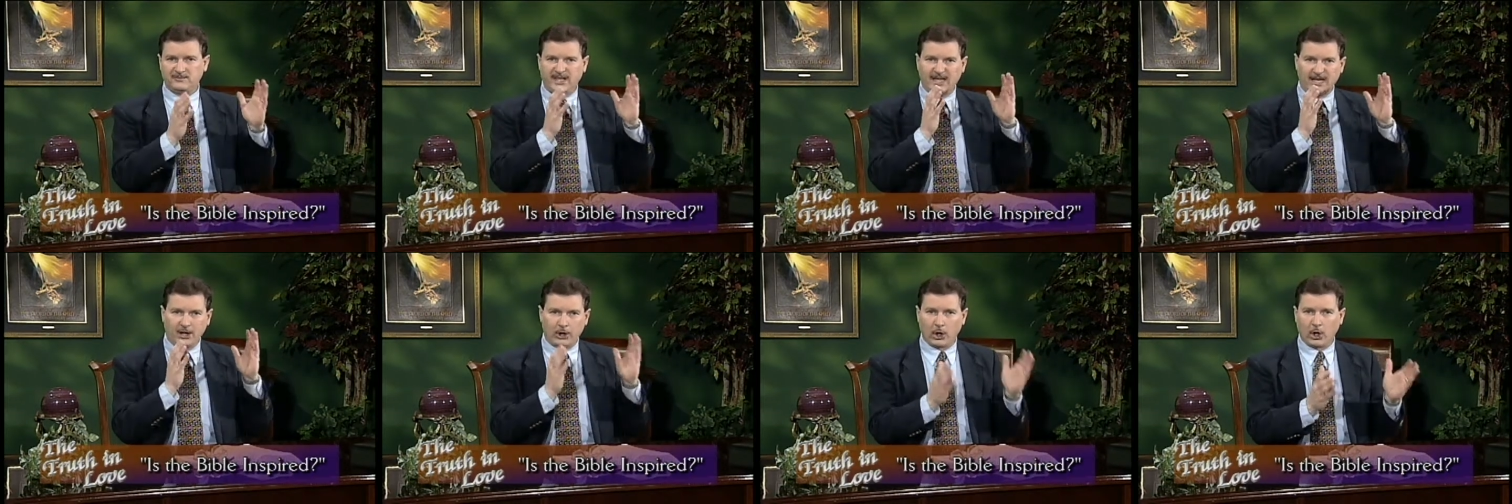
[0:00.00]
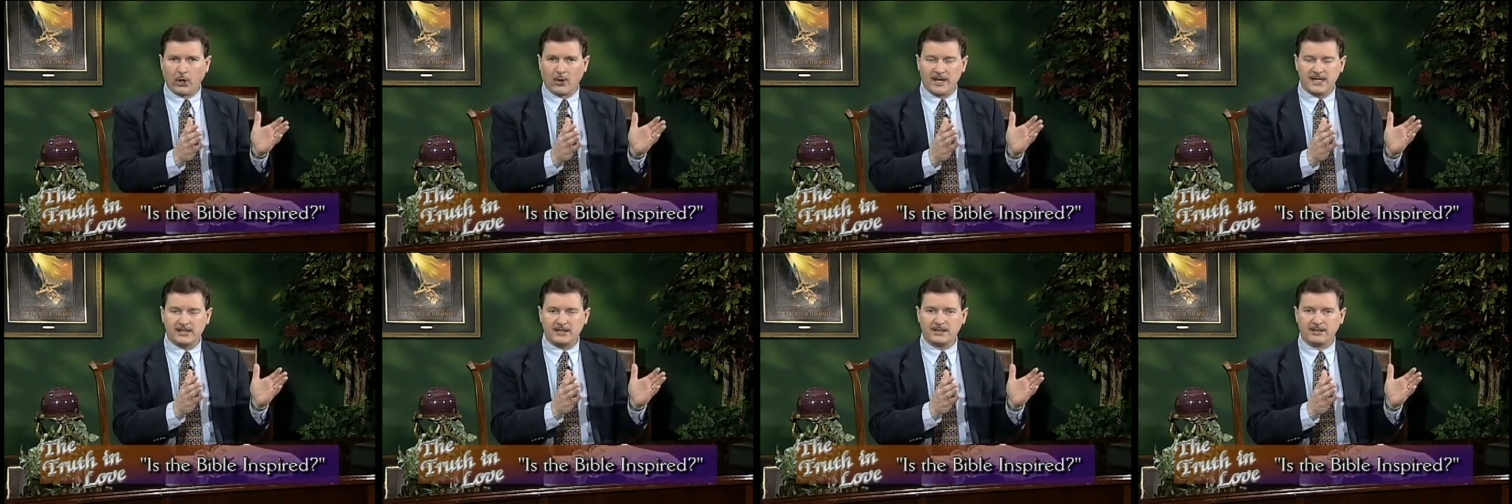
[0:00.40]

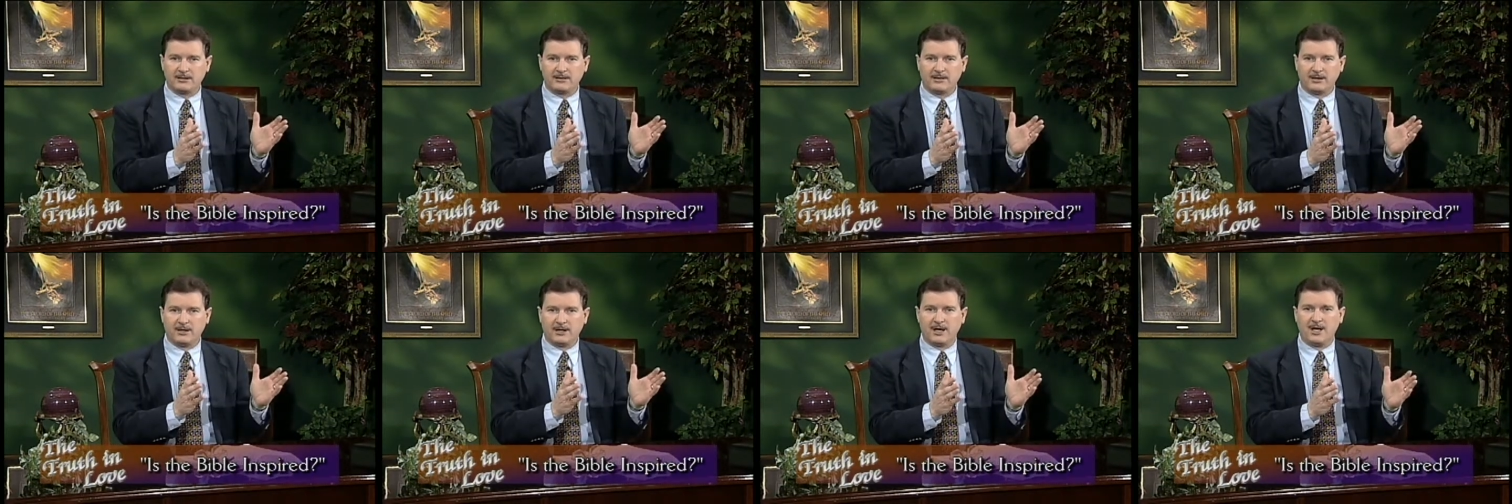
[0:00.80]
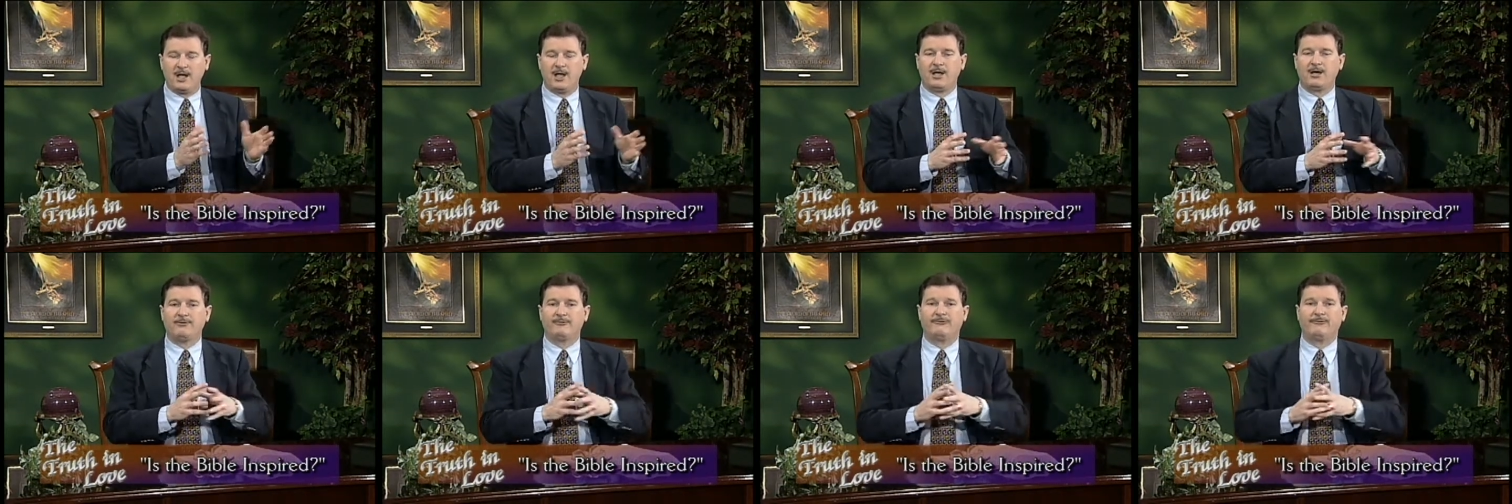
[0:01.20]
inerrant,
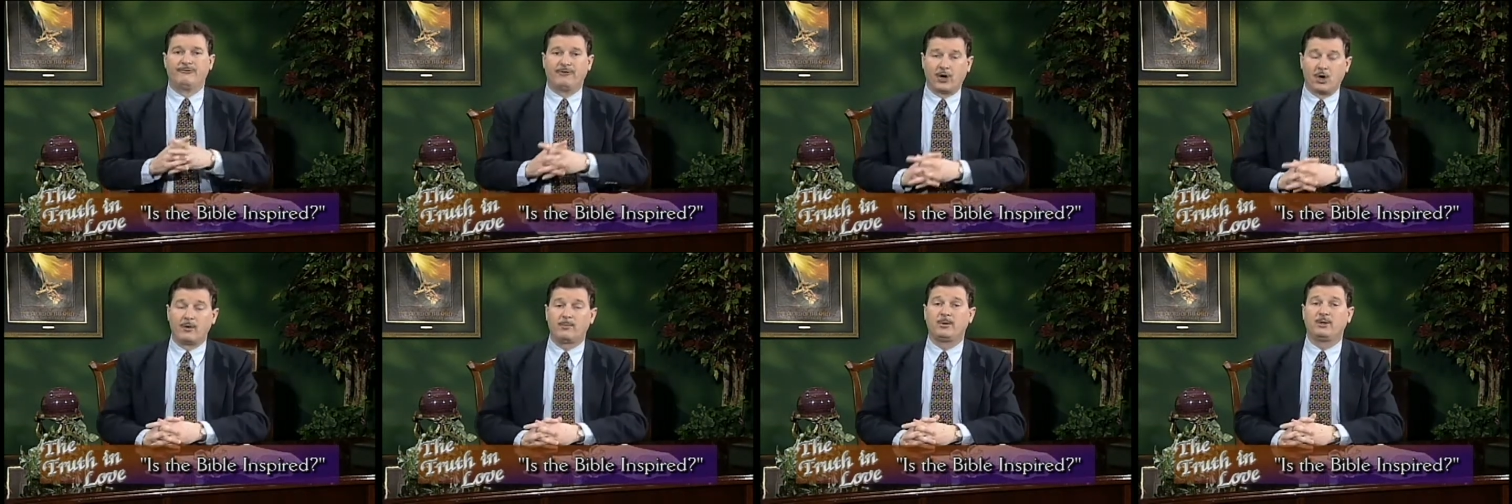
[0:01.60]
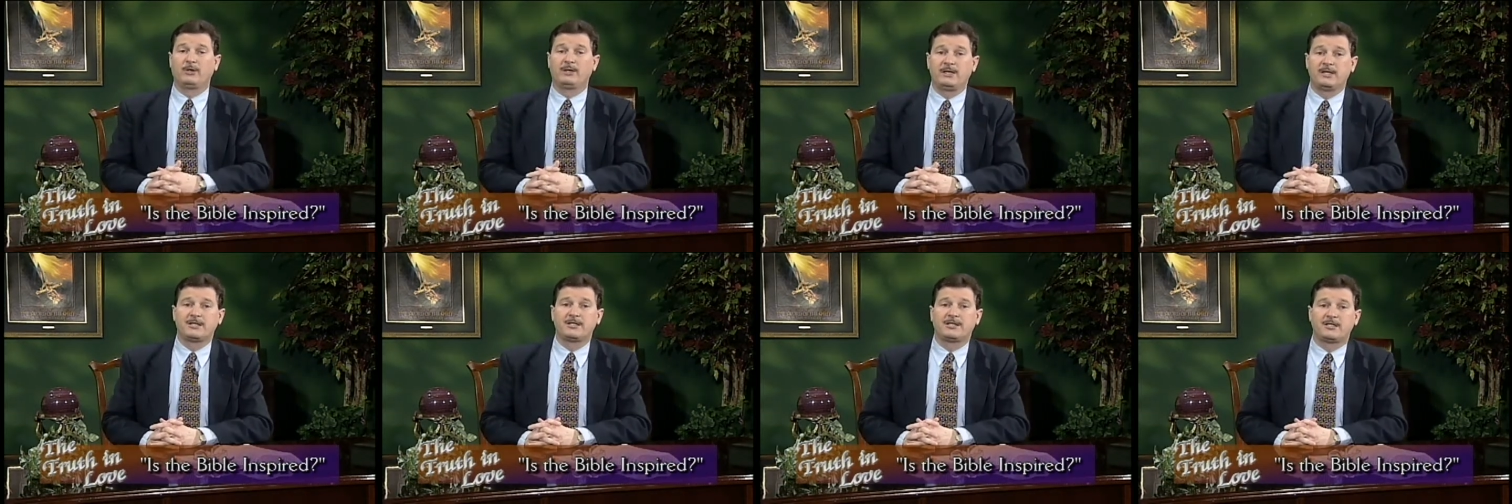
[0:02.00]

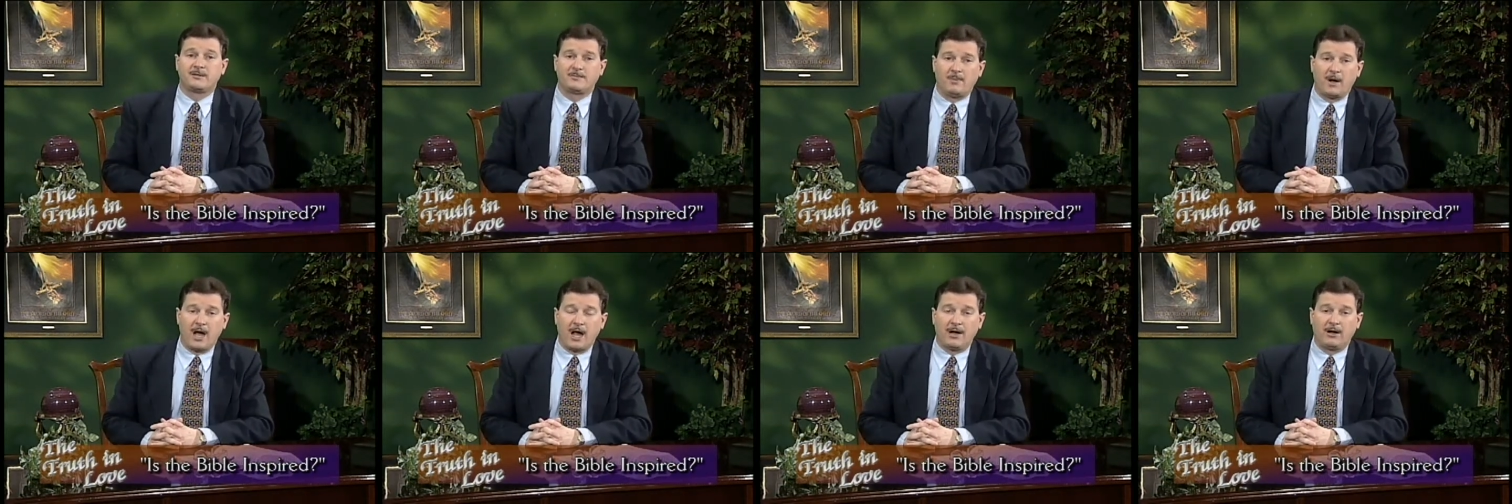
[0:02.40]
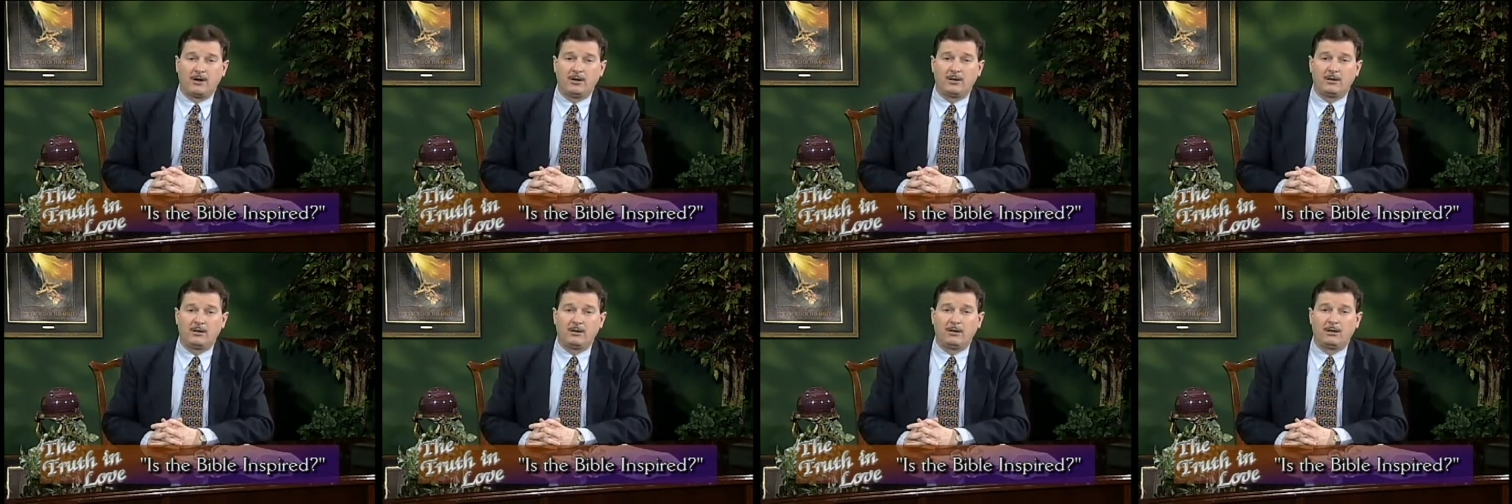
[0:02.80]
verbally
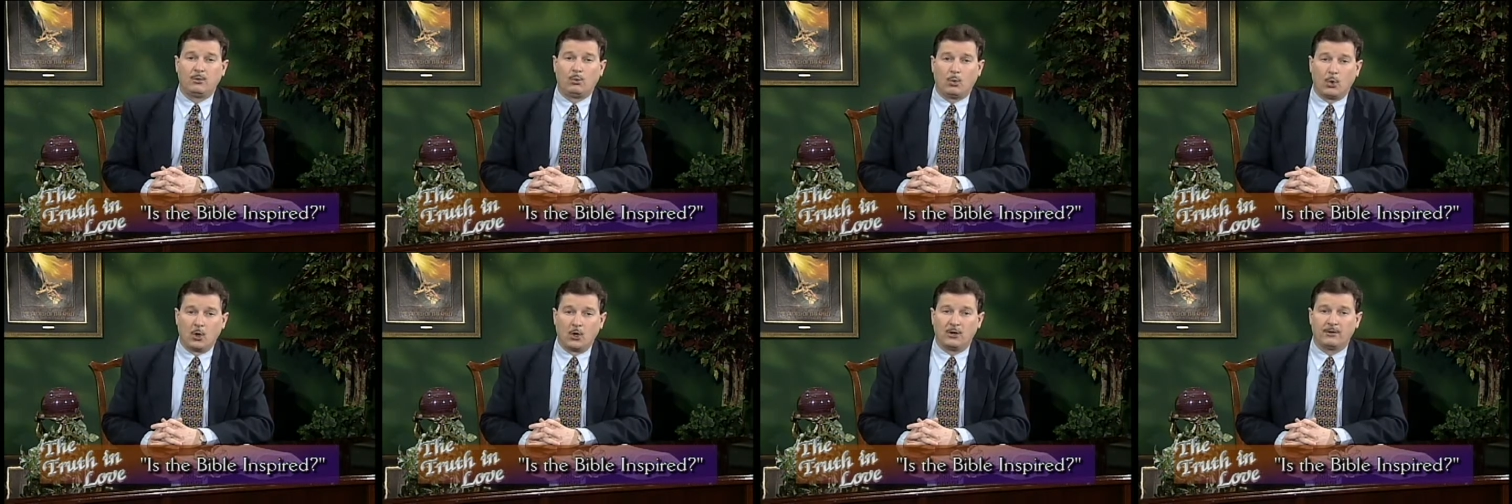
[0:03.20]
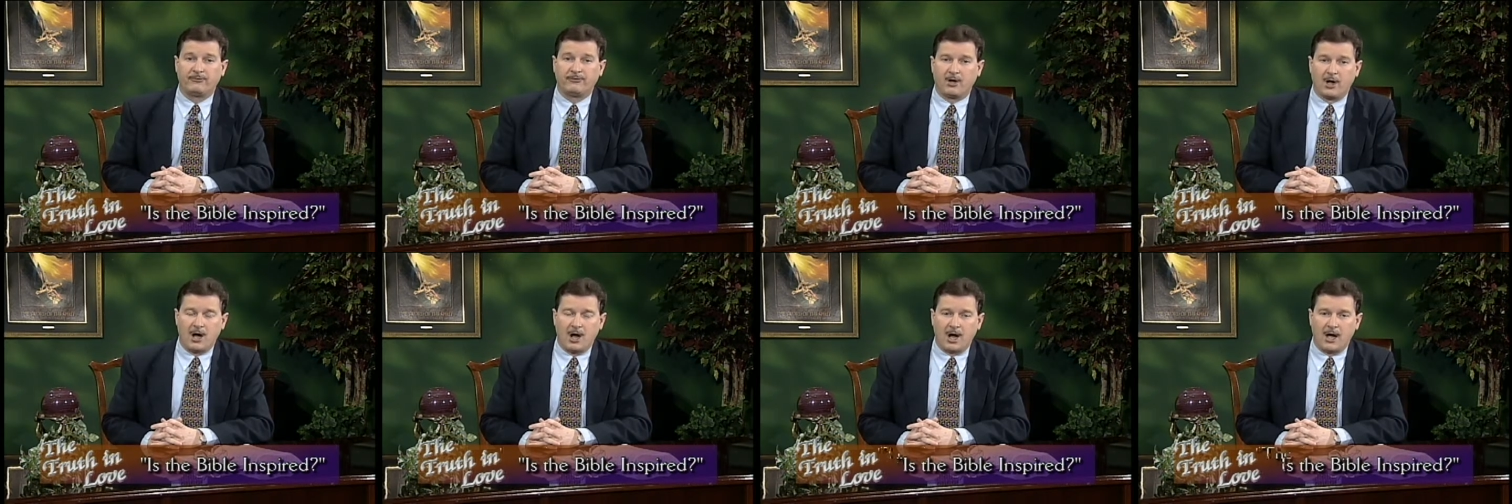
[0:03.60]
inspired Word of
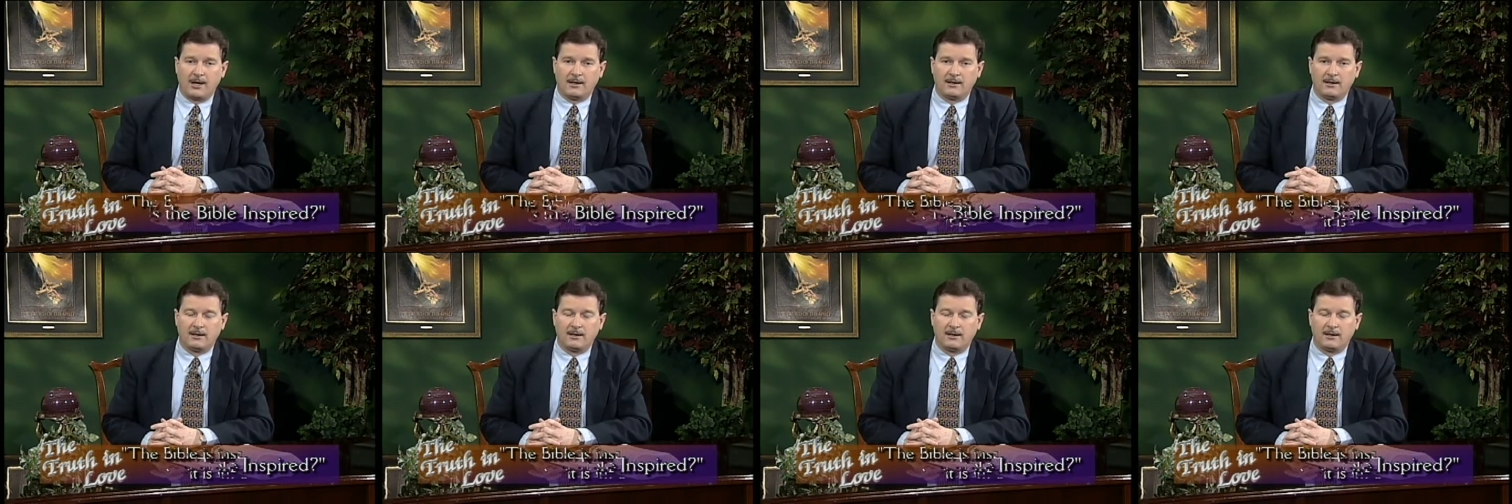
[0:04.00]
God.